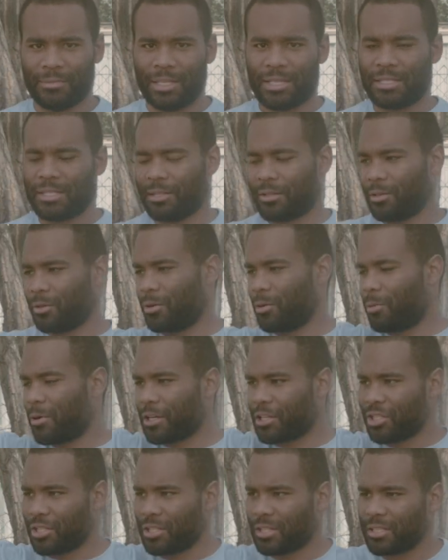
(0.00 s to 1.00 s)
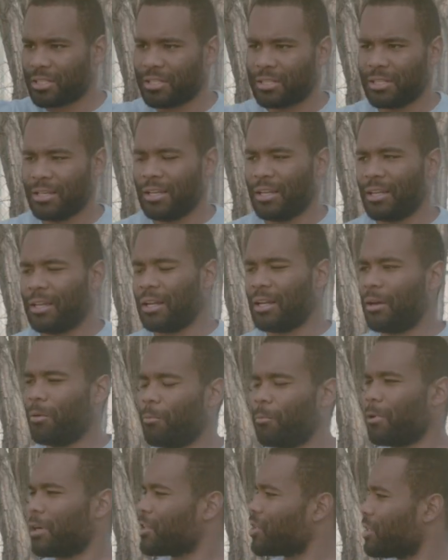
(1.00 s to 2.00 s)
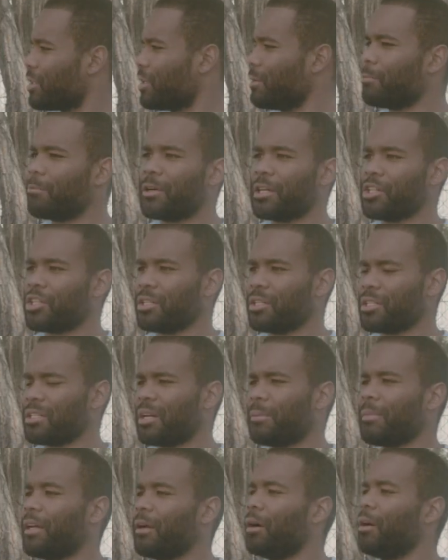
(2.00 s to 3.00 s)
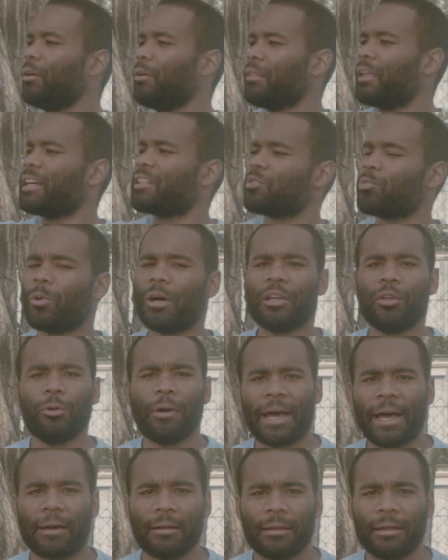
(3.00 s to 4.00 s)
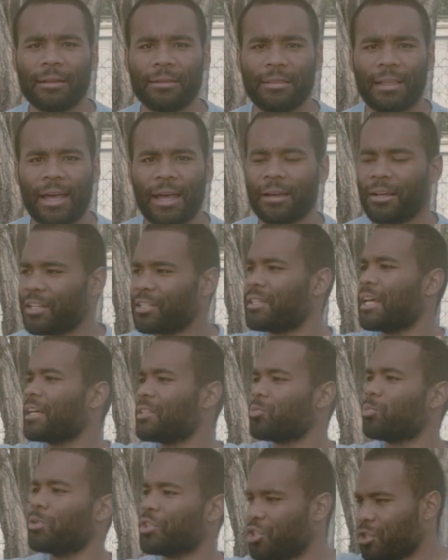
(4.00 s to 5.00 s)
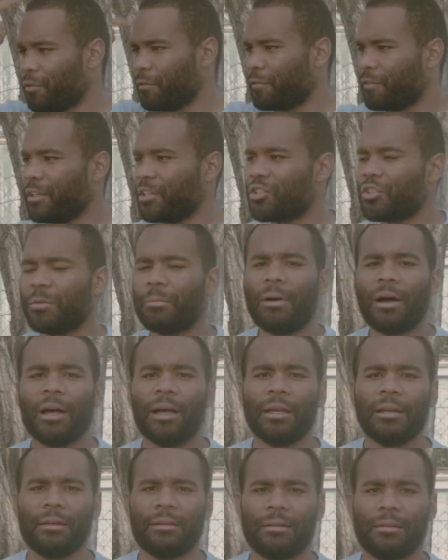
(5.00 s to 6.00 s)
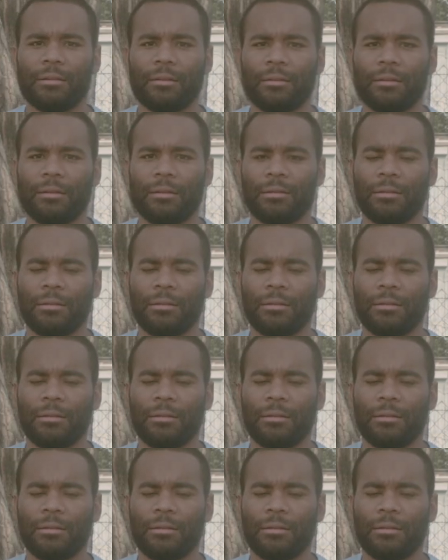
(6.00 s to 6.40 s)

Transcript: They sit there and watch this, and I'm watching them watch this, and I'm like, oh, that's why you act like that, because that's what you feed your mind.